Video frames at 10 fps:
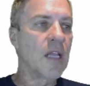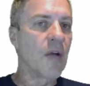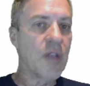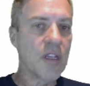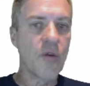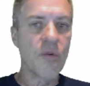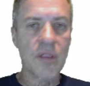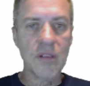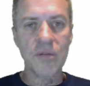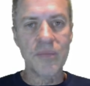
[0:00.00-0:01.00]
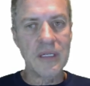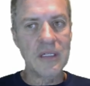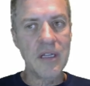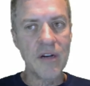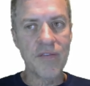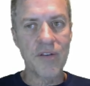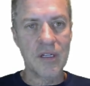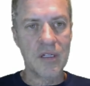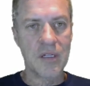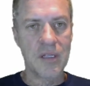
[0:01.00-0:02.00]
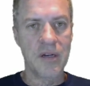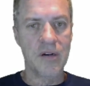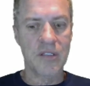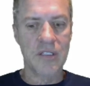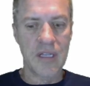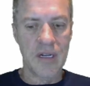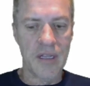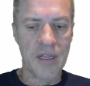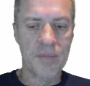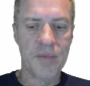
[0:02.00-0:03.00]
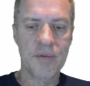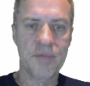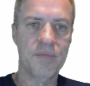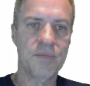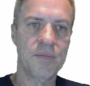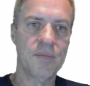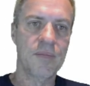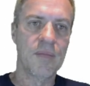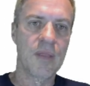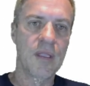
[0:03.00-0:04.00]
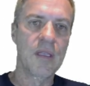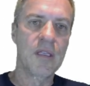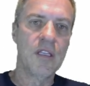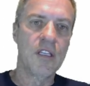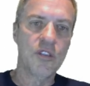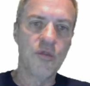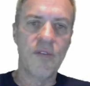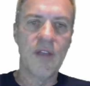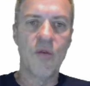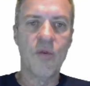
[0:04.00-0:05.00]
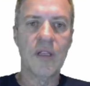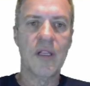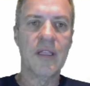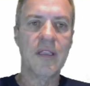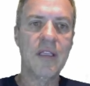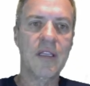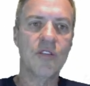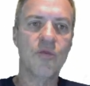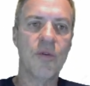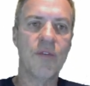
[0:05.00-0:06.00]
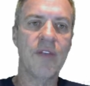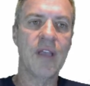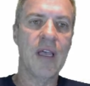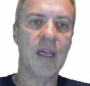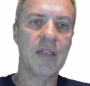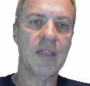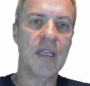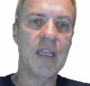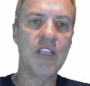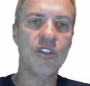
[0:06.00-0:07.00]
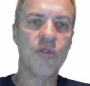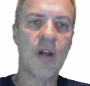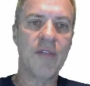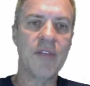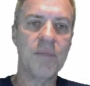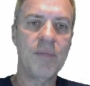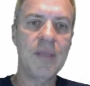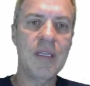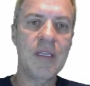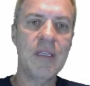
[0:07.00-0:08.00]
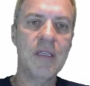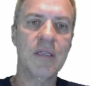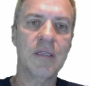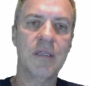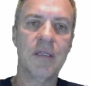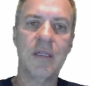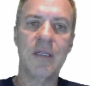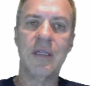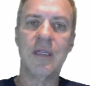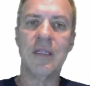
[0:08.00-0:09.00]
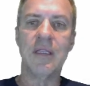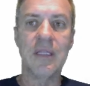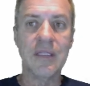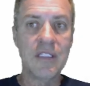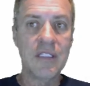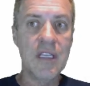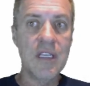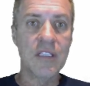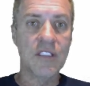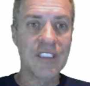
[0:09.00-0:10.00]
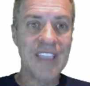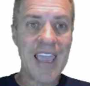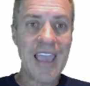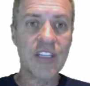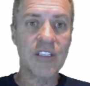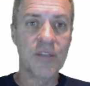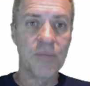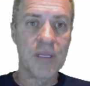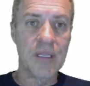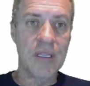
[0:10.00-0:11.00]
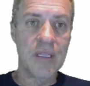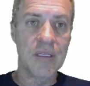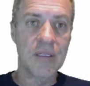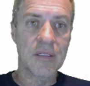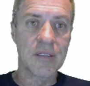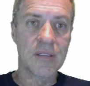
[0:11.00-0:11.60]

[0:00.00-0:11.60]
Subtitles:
Now we can go with a little bit different gear setup. So we've got one like this where we've got A is driving B, then C is attached to B,